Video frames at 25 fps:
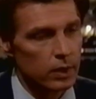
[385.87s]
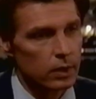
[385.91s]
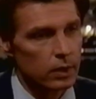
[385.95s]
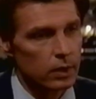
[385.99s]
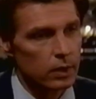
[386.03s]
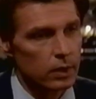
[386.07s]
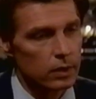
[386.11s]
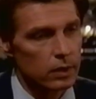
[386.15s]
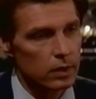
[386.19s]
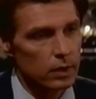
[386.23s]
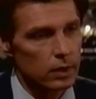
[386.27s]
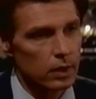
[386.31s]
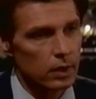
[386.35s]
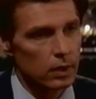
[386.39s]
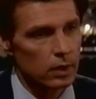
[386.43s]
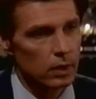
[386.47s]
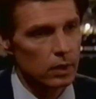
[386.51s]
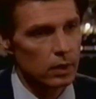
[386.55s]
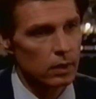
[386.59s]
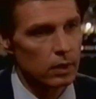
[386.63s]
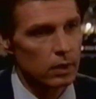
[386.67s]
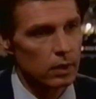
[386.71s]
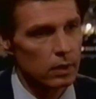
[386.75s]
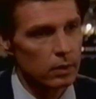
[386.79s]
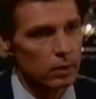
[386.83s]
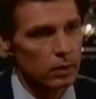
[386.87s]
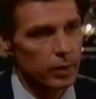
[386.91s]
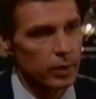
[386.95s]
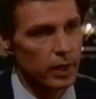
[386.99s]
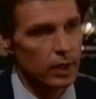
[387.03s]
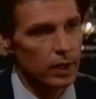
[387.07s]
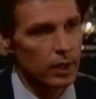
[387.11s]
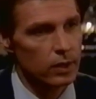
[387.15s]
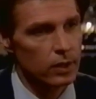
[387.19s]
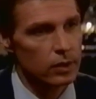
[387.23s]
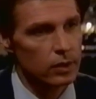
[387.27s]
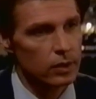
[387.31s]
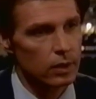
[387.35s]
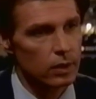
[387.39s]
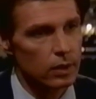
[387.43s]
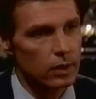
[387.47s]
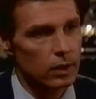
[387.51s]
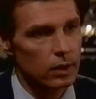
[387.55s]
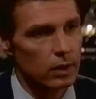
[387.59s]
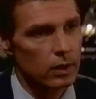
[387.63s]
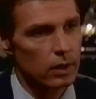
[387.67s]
P S C, pesce,